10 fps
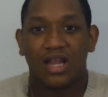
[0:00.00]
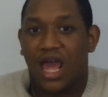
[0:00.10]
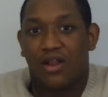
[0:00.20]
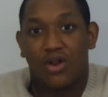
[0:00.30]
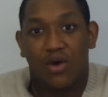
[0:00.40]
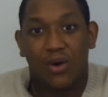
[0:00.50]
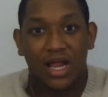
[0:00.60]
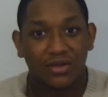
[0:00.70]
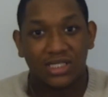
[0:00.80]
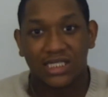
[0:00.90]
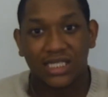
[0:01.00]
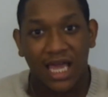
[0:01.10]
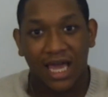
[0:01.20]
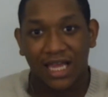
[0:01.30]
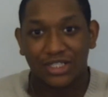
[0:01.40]
I don't know what else to
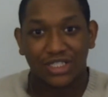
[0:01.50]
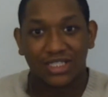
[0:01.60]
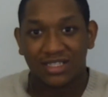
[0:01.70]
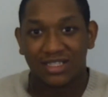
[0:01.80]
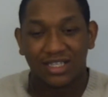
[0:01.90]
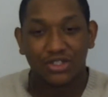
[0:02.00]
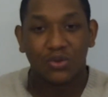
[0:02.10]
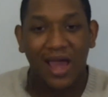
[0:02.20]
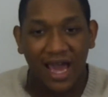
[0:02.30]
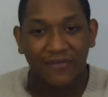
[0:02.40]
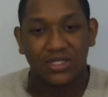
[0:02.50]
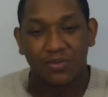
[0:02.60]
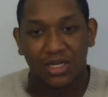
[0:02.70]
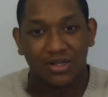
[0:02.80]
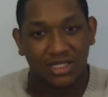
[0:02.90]
say. You have to
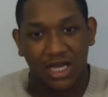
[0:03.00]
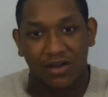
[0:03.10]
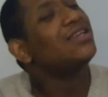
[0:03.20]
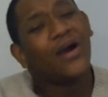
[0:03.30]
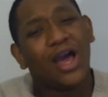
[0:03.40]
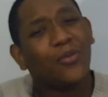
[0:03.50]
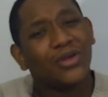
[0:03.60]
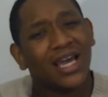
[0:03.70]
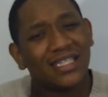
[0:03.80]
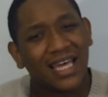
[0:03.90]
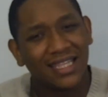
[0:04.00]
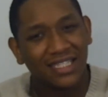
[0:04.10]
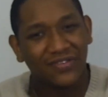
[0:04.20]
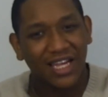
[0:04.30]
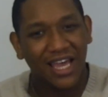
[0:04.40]
be yourself. So I hope you guys like
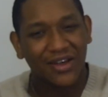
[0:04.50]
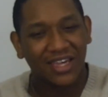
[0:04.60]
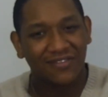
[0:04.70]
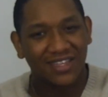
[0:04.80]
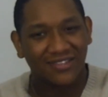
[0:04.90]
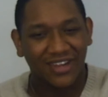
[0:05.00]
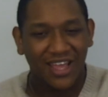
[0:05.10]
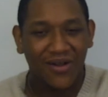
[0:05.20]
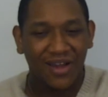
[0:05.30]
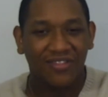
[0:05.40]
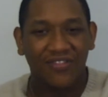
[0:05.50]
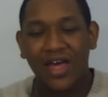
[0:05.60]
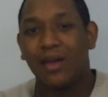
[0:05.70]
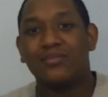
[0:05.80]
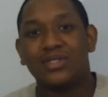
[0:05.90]
this video. Give this video a
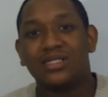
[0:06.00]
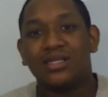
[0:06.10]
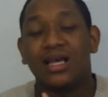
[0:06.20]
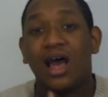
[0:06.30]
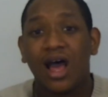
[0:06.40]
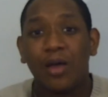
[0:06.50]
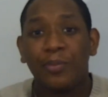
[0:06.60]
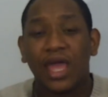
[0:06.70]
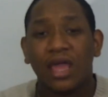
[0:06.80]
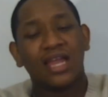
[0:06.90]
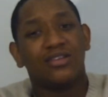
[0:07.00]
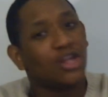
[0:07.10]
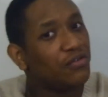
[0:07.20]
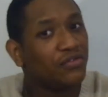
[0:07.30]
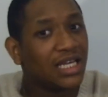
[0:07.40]
thumbs up. And
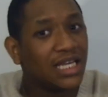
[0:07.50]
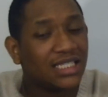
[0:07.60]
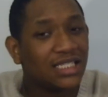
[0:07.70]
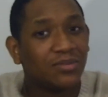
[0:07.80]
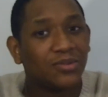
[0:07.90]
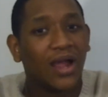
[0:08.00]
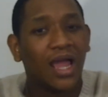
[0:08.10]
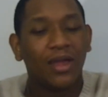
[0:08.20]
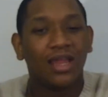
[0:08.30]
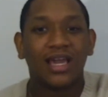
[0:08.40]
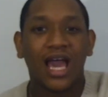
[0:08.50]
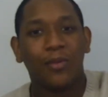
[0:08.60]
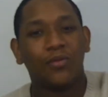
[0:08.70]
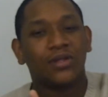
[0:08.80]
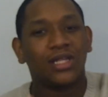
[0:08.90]
don't forget to subscribe and
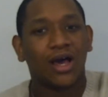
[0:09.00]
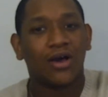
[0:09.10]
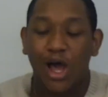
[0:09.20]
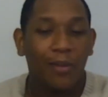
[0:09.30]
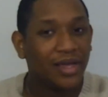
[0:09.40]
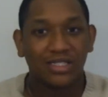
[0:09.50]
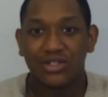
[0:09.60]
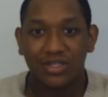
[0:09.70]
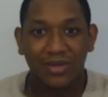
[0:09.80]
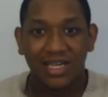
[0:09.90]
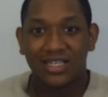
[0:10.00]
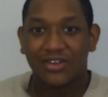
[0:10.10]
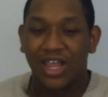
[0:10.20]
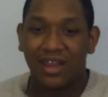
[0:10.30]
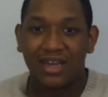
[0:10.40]
comment below. All my social medias
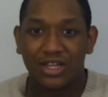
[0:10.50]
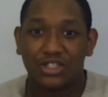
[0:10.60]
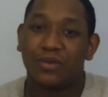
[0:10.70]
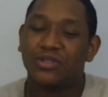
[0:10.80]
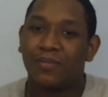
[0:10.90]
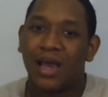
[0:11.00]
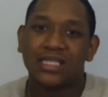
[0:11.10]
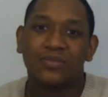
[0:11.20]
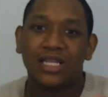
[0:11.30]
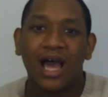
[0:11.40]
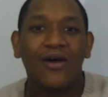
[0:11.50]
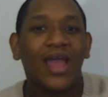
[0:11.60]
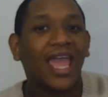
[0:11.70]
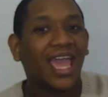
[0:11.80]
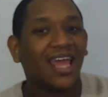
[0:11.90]
are in the description box below.
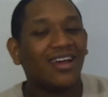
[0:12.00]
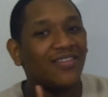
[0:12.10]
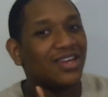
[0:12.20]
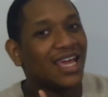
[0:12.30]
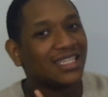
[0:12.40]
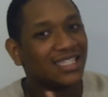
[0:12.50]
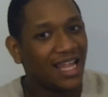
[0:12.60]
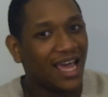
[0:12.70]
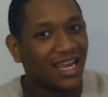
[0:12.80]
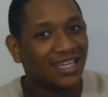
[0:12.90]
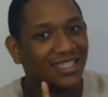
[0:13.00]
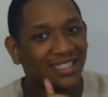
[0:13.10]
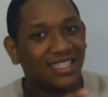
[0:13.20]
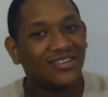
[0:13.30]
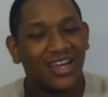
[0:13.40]
And on the next slide.
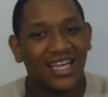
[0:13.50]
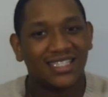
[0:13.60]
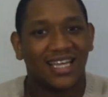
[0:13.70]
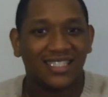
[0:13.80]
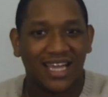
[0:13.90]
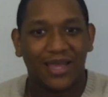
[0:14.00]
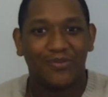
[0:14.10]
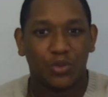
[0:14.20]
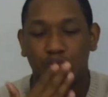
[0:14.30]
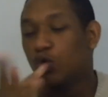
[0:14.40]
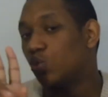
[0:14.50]
See you guys next time.